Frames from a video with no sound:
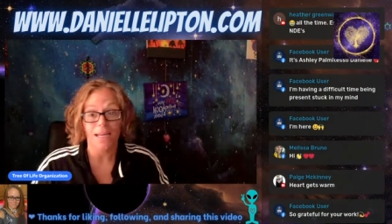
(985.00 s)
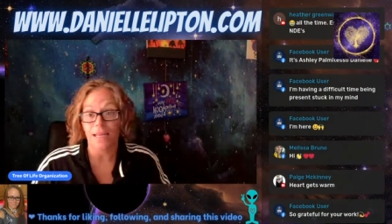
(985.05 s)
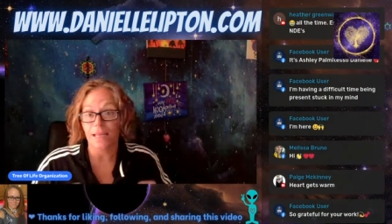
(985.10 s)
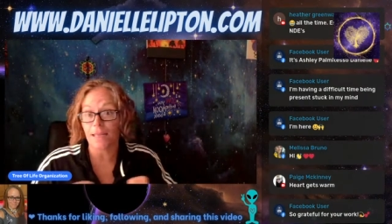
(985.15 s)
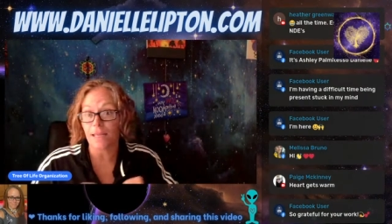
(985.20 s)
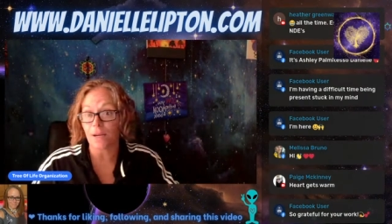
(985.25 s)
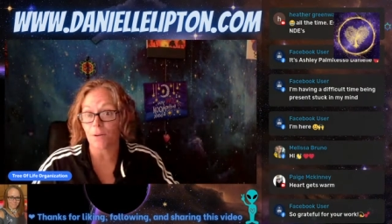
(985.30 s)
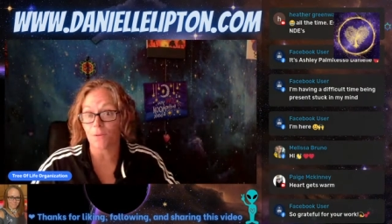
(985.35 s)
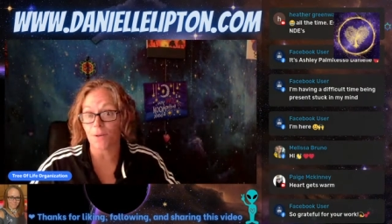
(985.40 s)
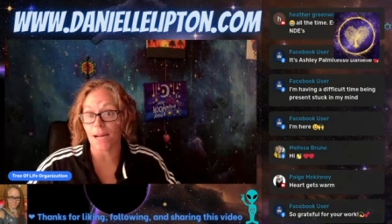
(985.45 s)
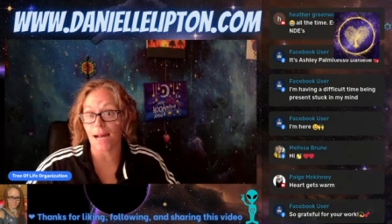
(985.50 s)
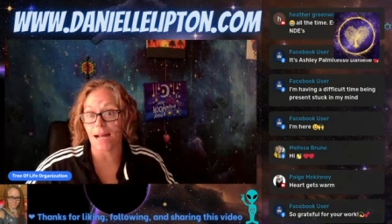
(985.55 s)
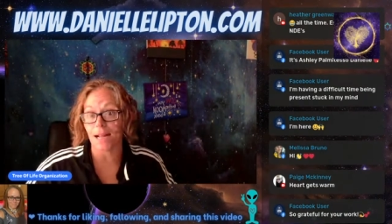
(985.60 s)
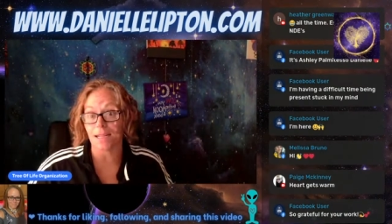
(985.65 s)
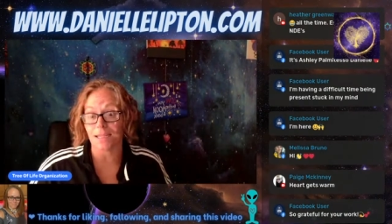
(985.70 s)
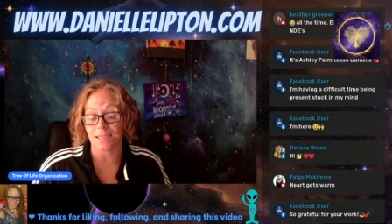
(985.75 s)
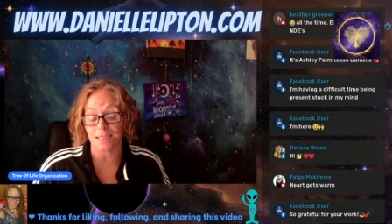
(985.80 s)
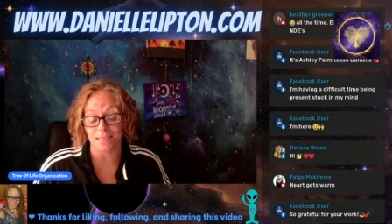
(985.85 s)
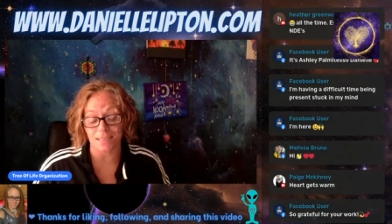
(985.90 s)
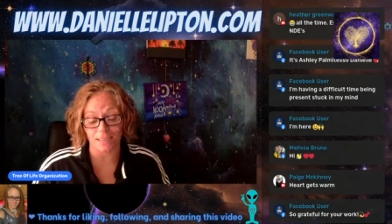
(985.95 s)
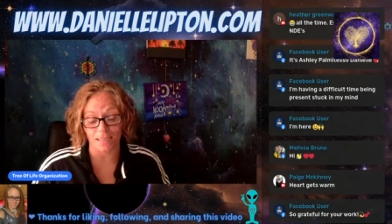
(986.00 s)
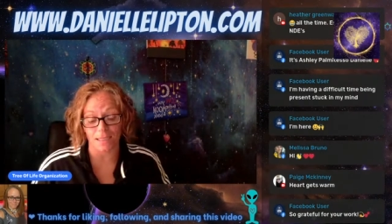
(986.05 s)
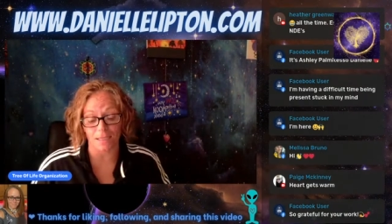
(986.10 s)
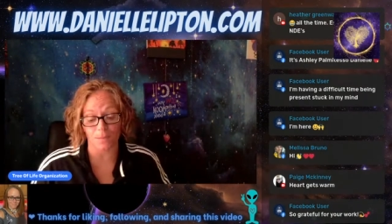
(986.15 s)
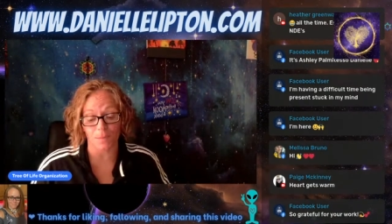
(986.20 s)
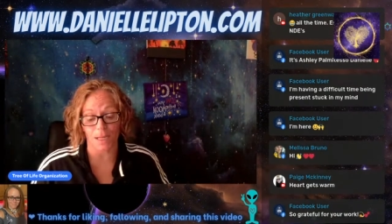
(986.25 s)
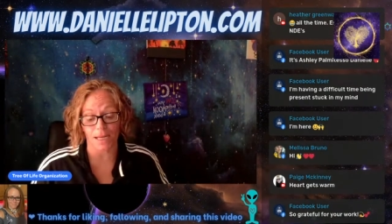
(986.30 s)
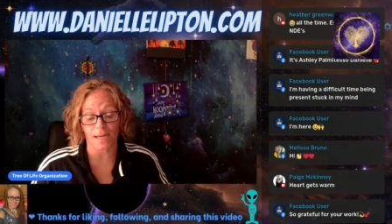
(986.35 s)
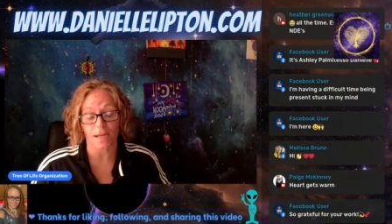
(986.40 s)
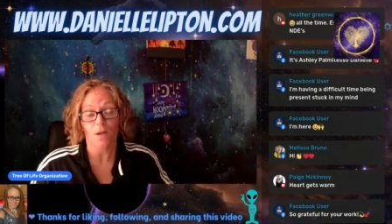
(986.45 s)
in their realities. And then
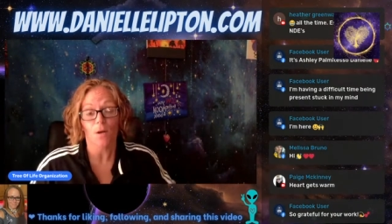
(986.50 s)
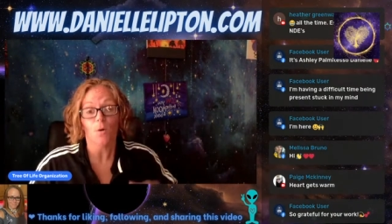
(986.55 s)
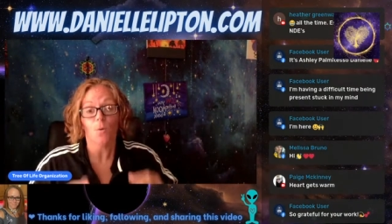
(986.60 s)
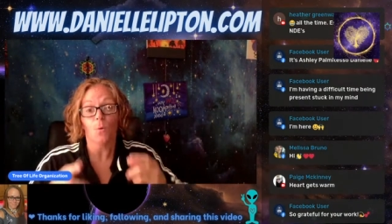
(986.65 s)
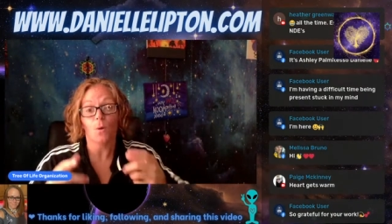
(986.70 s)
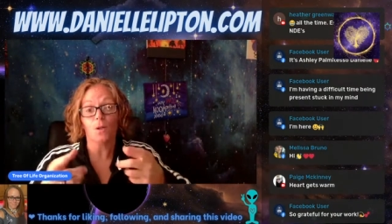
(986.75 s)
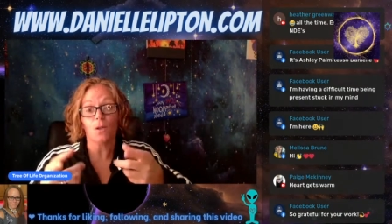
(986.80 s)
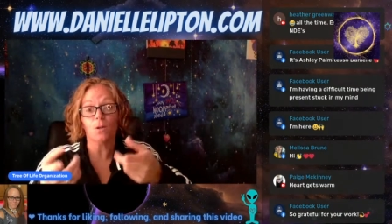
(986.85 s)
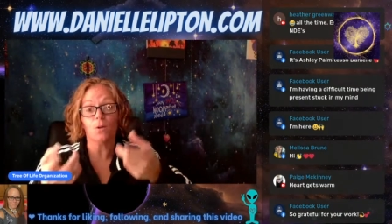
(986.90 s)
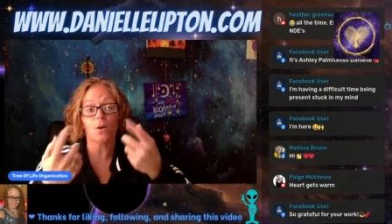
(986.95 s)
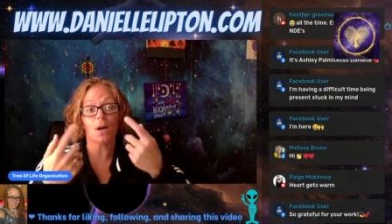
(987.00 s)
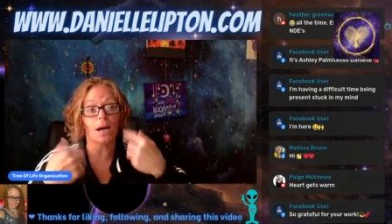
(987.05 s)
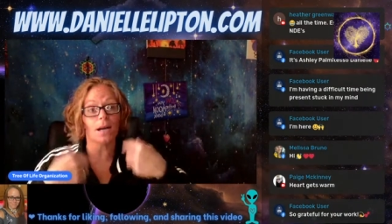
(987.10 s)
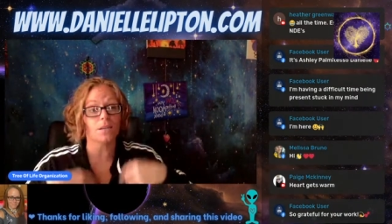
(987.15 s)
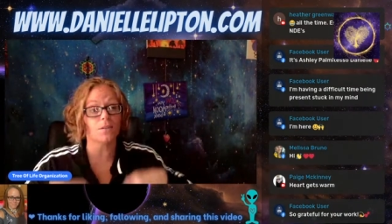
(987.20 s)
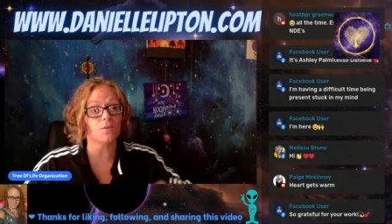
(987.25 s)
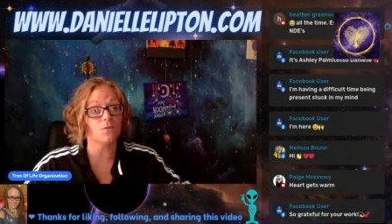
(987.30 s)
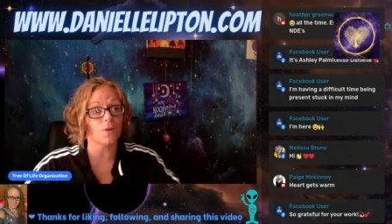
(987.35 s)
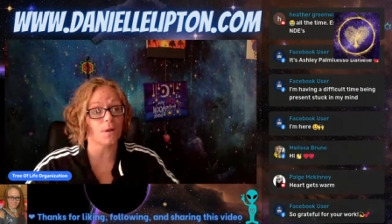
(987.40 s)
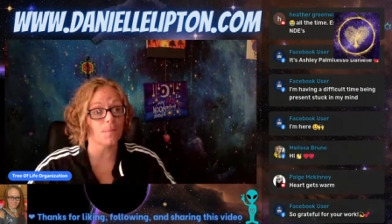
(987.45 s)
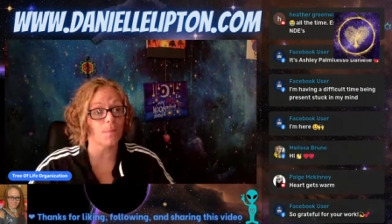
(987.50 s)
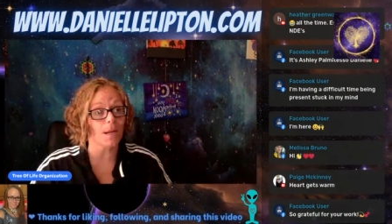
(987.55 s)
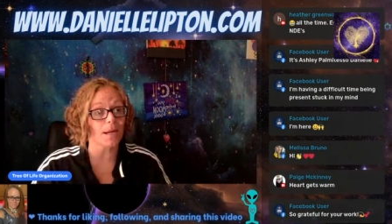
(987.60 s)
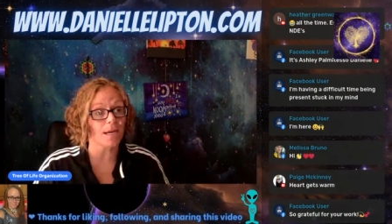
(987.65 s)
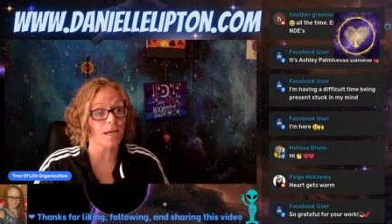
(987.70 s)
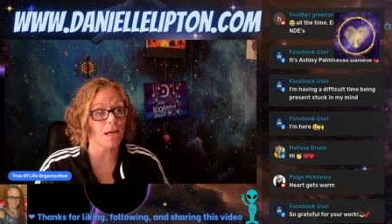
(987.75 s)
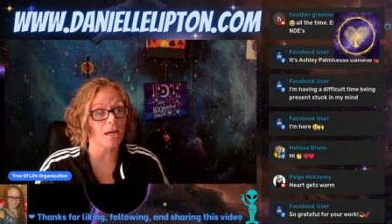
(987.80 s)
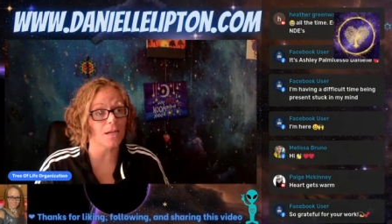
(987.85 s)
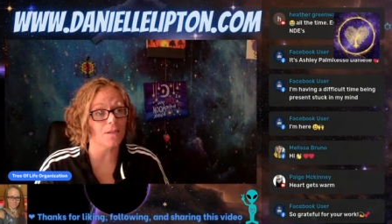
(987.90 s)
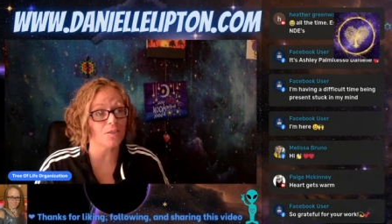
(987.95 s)
I'm like, well, you guys are on my
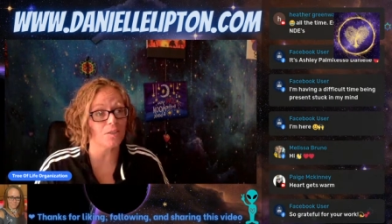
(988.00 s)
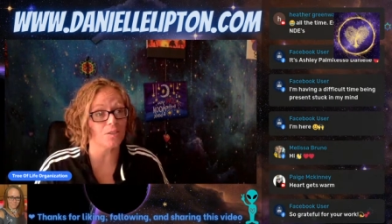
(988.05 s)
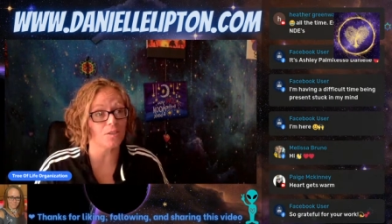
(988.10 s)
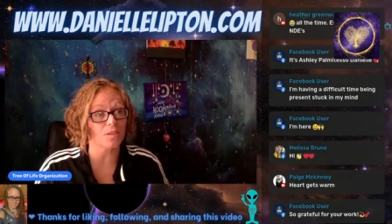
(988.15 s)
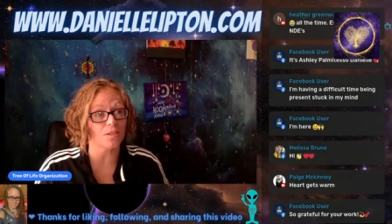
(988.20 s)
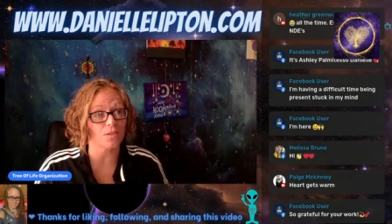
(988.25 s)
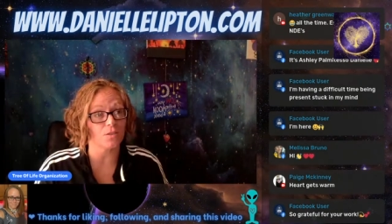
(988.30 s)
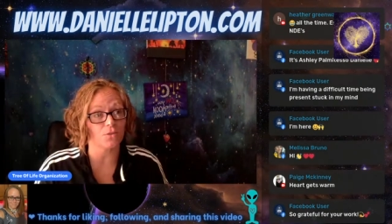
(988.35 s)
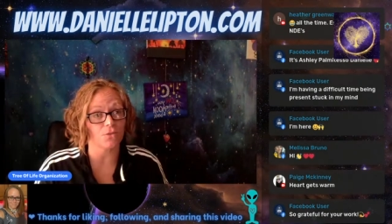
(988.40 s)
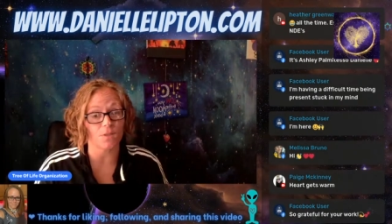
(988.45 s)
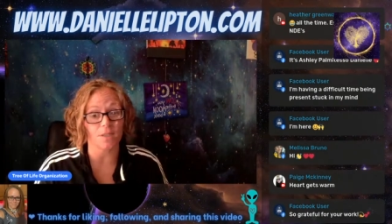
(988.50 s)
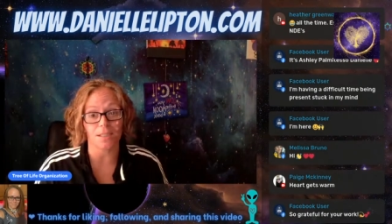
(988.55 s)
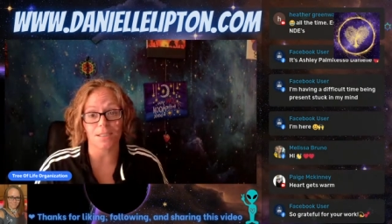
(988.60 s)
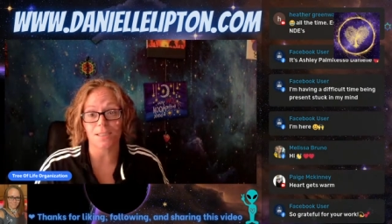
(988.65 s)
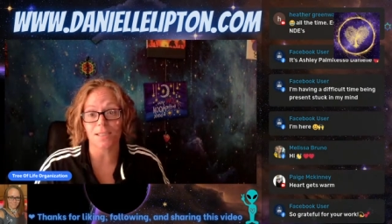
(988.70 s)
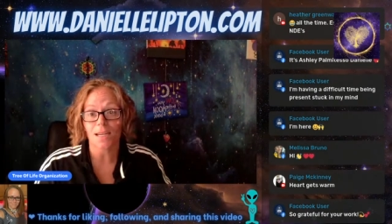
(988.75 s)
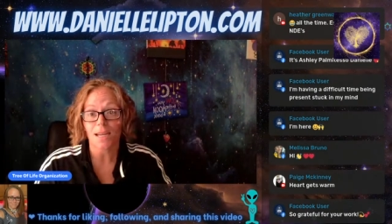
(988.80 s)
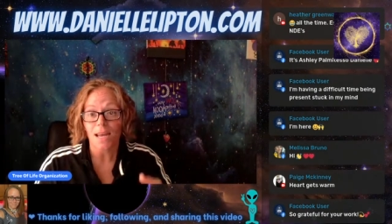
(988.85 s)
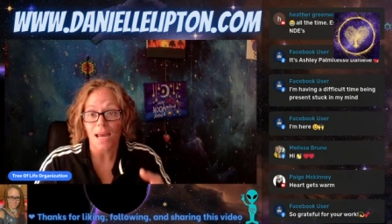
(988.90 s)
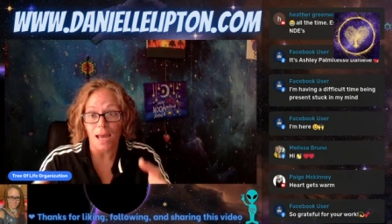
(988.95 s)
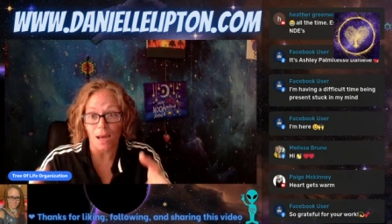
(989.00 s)
consciousness grids,